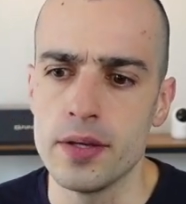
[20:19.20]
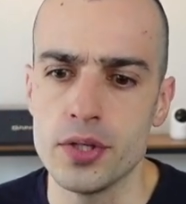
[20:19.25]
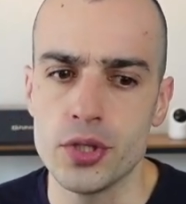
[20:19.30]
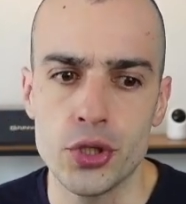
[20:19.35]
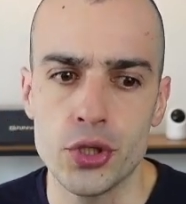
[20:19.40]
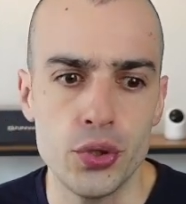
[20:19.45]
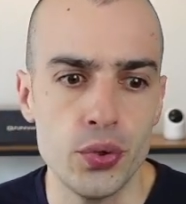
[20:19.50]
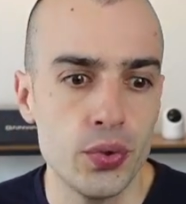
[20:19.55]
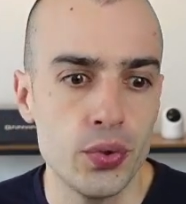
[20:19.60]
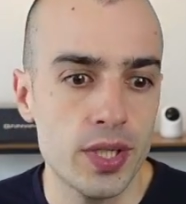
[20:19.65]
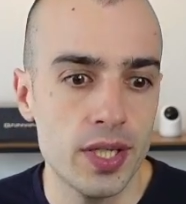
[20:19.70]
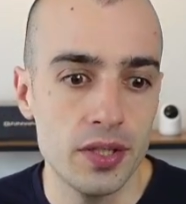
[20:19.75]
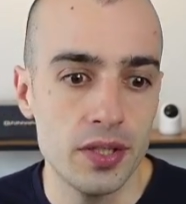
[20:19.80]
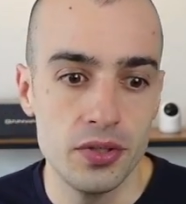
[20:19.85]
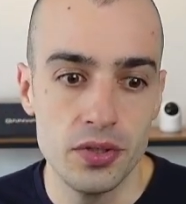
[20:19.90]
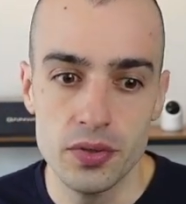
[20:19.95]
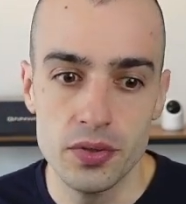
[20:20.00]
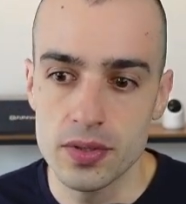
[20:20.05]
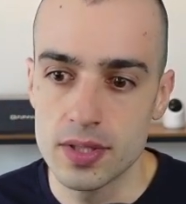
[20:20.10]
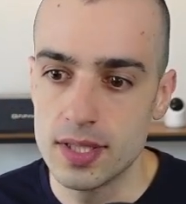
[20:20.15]
you can
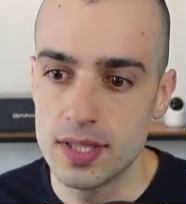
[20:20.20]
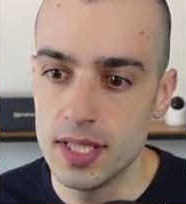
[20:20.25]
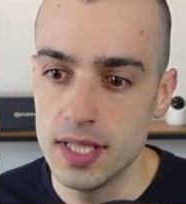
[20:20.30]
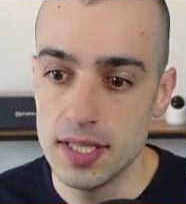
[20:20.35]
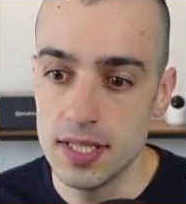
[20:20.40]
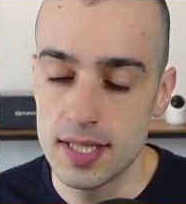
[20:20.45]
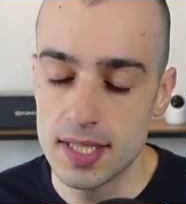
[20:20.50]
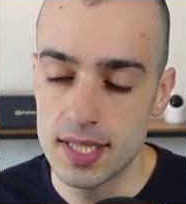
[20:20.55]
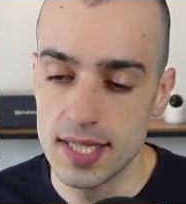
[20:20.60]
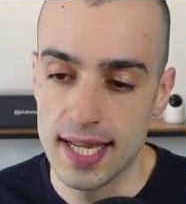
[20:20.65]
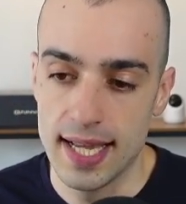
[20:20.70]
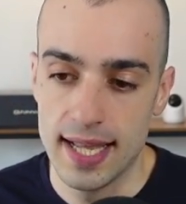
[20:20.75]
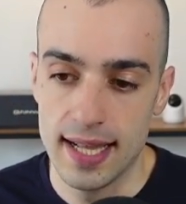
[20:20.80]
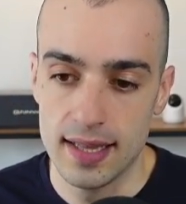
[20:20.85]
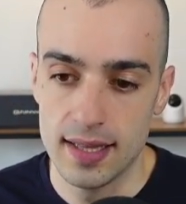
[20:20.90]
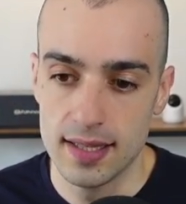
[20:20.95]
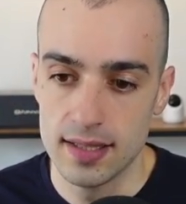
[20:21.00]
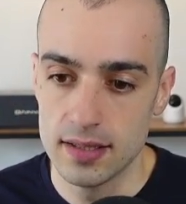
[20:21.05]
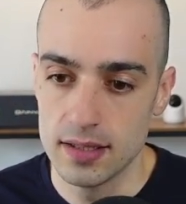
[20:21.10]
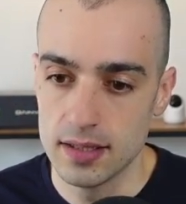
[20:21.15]
use this
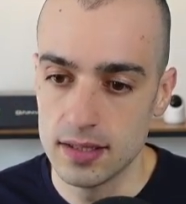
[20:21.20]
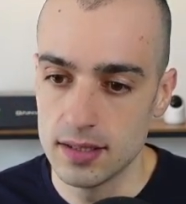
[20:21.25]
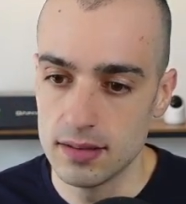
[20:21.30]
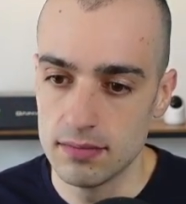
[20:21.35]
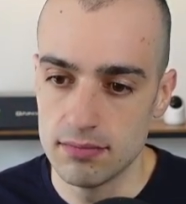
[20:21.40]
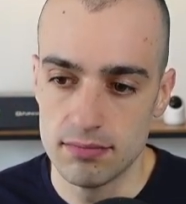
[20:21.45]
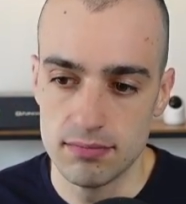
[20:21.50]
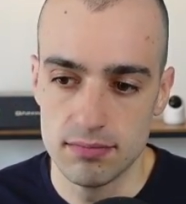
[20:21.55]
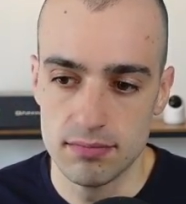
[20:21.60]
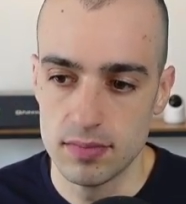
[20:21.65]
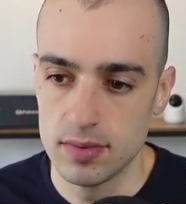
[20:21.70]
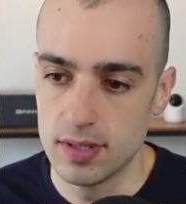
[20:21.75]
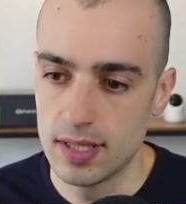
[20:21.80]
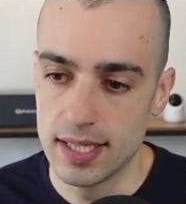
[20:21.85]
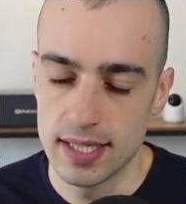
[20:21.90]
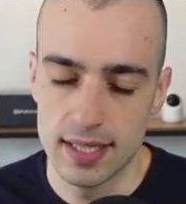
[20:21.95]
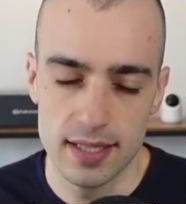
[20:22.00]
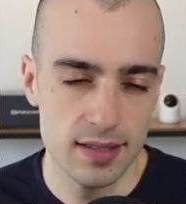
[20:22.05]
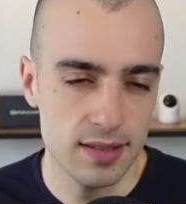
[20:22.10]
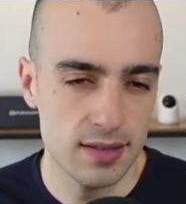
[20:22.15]
and
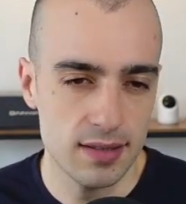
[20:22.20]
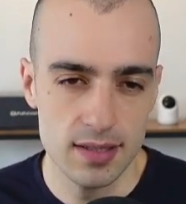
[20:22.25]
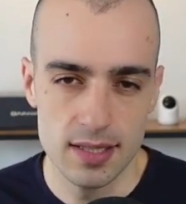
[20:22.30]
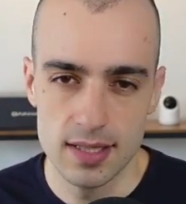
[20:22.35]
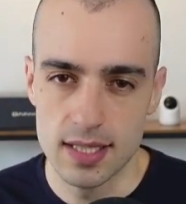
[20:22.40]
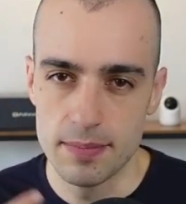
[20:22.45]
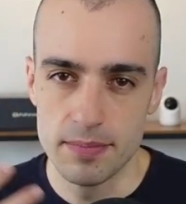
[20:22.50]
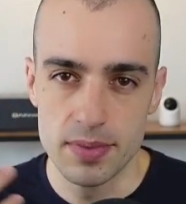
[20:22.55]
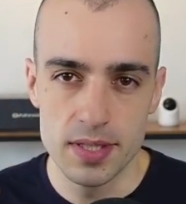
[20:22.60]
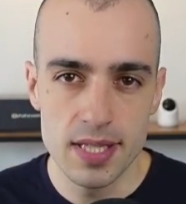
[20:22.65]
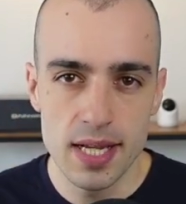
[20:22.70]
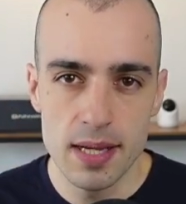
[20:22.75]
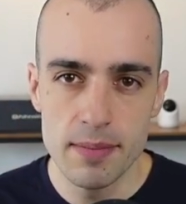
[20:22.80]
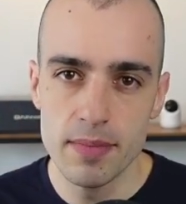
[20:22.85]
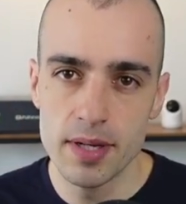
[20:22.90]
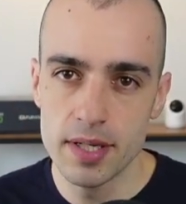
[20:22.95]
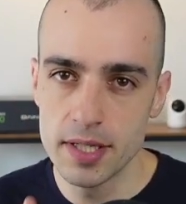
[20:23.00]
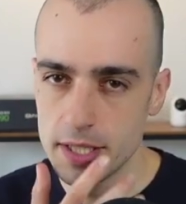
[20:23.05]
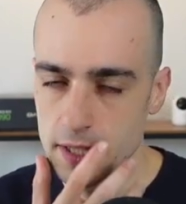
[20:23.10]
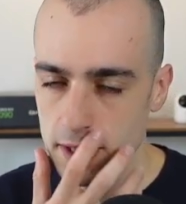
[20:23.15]
like some
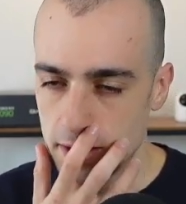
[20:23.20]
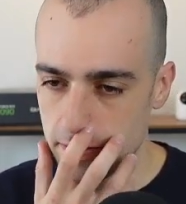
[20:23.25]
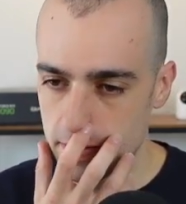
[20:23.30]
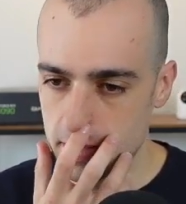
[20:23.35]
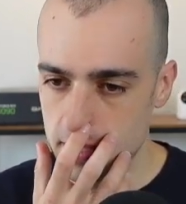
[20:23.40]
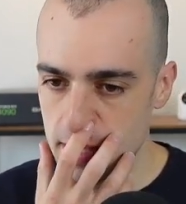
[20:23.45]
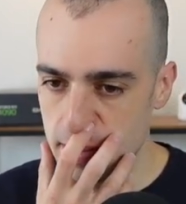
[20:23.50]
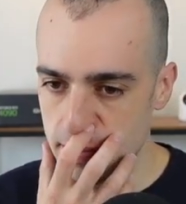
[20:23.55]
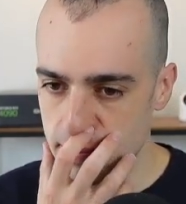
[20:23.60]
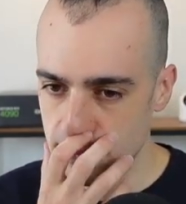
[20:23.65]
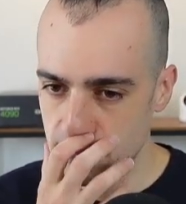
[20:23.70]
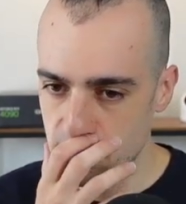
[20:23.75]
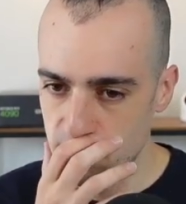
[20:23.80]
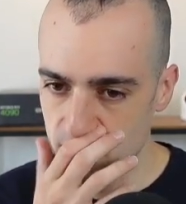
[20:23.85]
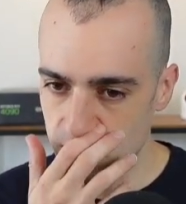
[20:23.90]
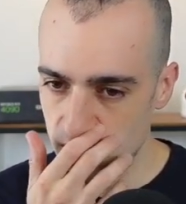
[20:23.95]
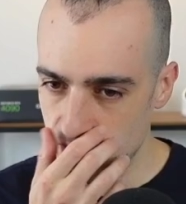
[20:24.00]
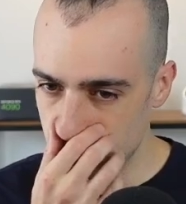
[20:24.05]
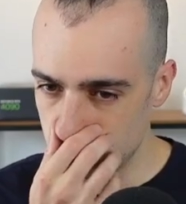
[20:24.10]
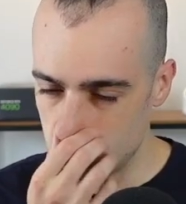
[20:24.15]
summary of some
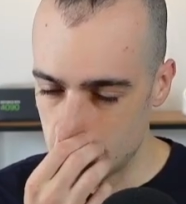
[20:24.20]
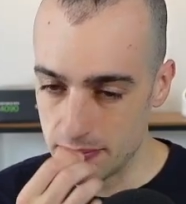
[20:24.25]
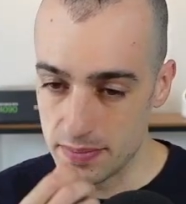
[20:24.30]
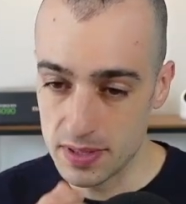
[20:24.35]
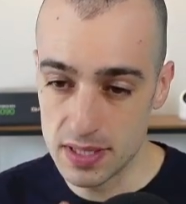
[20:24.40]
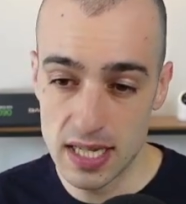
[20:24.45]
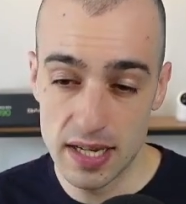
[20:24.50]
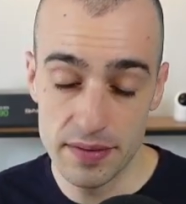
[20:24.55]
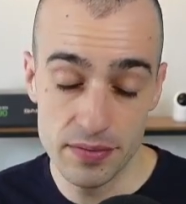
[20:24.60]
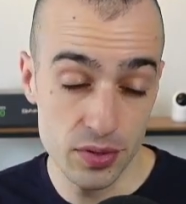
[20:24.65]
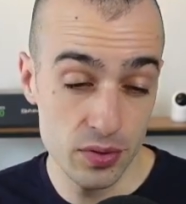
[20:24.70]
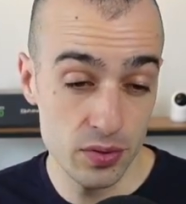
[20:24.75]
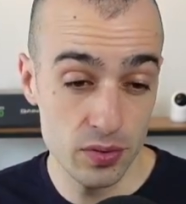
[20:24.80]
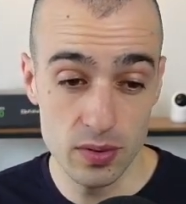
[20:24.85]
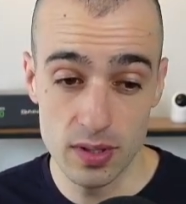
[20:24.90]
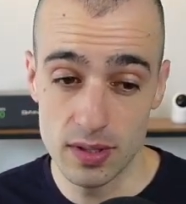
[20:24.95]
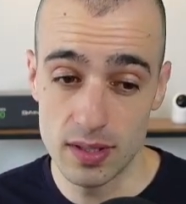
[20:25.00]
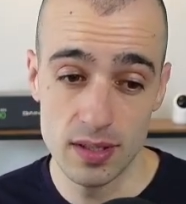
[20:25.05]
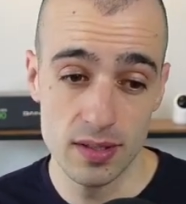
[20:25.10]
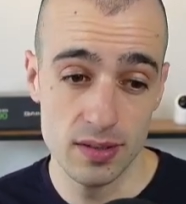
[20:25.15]
stuff. You
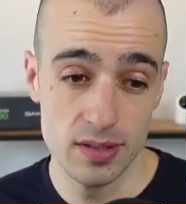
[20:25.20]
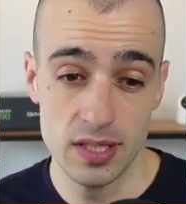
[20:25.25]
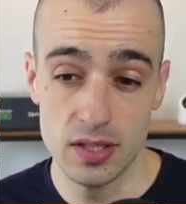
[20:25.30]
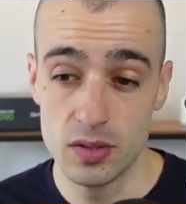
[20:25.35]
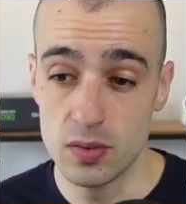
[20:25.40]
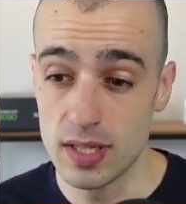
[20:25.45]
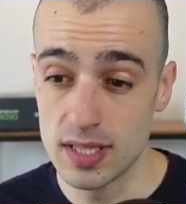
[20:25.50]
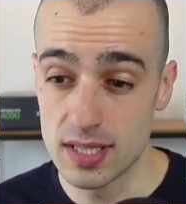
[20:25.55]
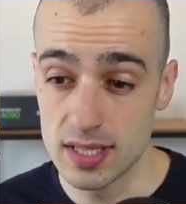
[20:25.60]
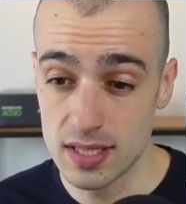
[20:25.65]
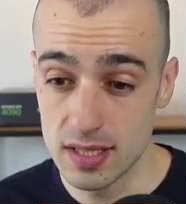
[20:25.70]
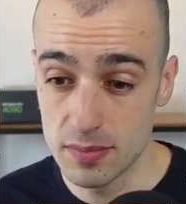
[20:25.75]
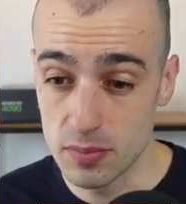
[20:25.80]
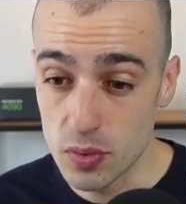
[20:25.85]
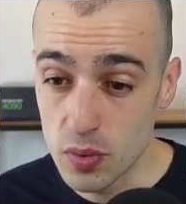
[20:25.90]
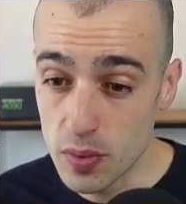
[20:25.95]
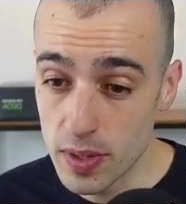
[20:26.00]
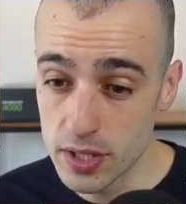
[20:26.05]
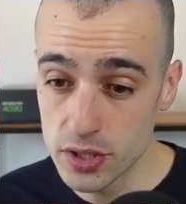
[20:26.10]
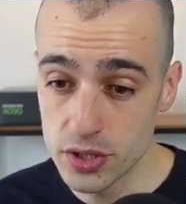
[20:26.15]
need to ask some
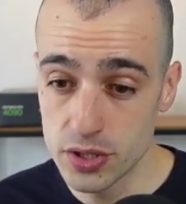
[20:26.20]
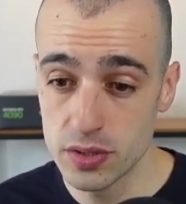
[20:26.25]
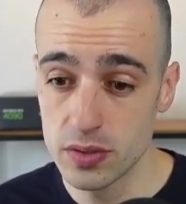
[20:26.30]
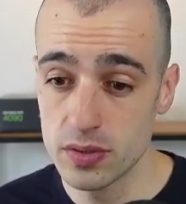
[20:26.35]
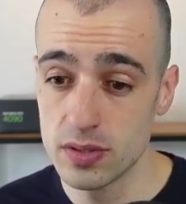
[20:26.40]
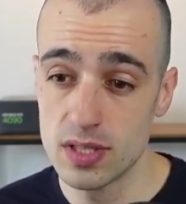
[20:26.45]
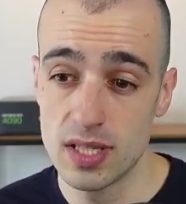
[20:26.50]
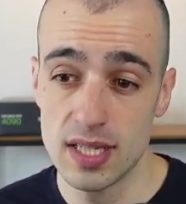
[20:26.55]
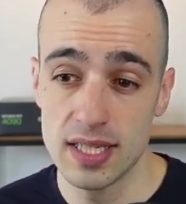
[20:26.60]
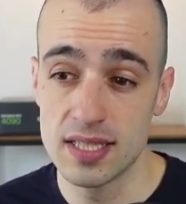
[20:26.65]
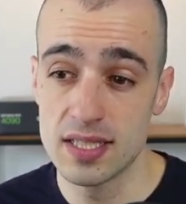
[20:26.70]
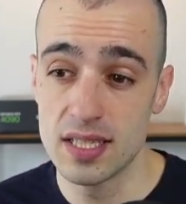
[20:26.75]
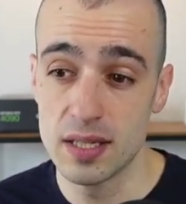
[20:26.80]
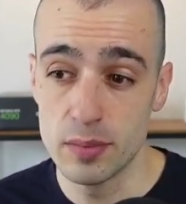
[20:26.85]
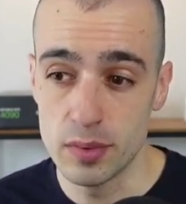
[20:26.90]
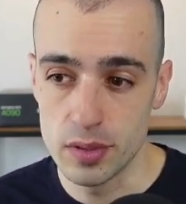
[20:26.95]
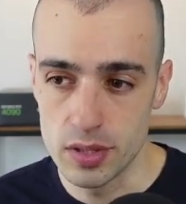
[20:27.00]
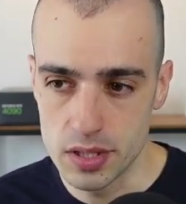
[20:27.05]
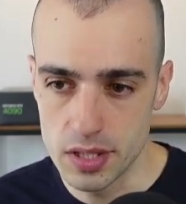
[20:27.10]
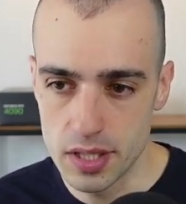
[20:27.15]
questions, like some
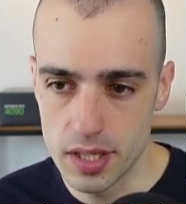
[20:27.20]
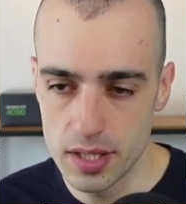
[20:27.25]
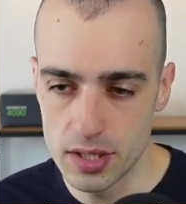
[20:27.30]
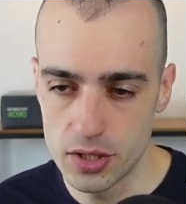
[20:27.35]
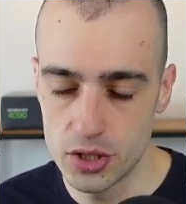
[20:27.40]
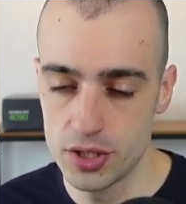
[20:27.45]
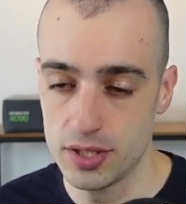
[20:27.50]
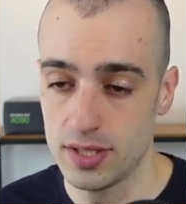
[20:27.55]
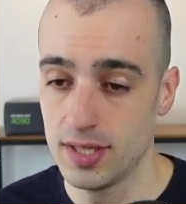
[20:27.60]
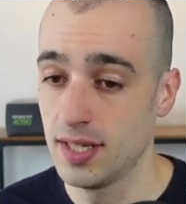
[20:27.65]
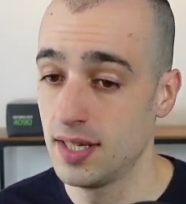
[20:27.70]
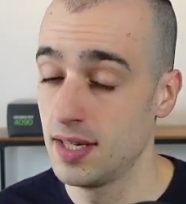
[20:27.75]
research.